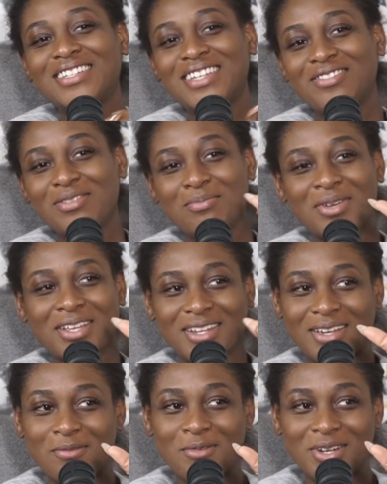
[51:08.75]
David picked
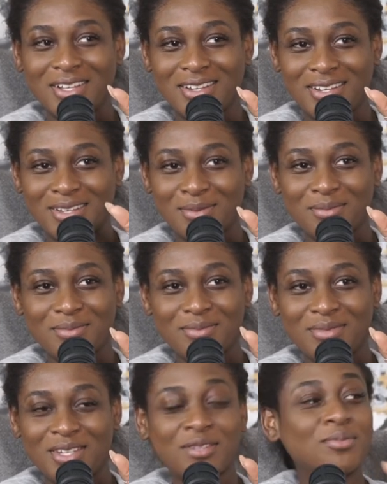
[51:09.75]
like one clip.
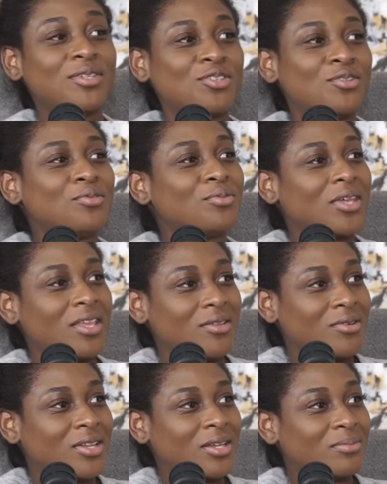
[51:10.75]
There's been two that
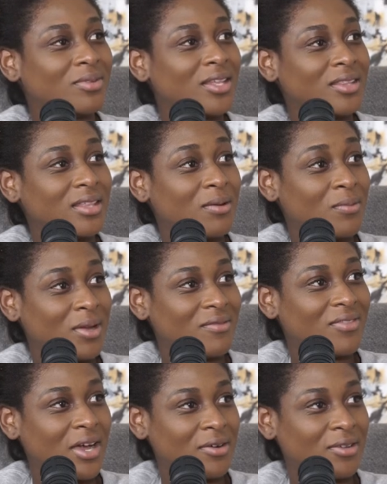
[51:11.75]
you clipped that that went
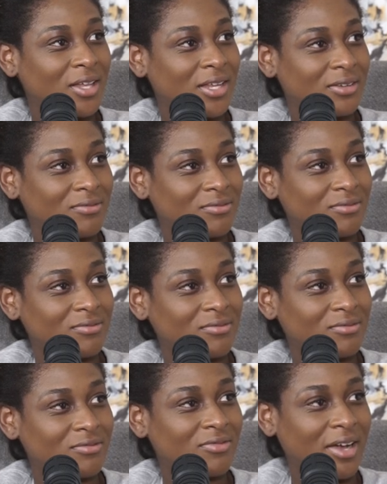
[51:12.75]
viral on
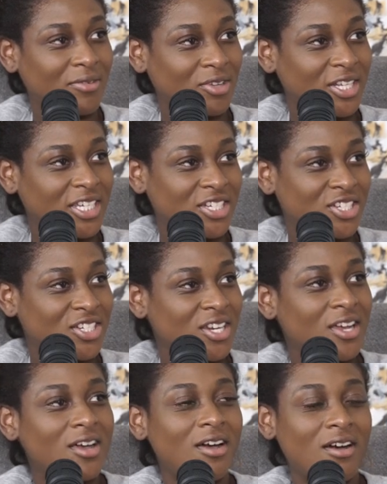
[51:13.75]
viral ish
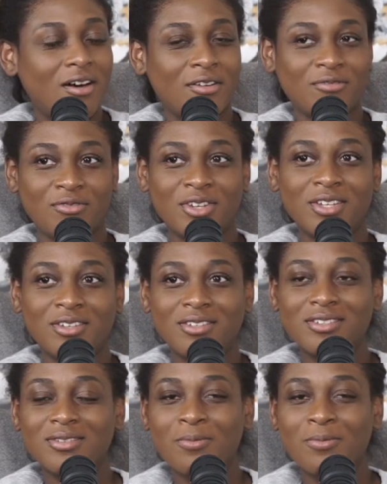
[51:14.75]
on reels.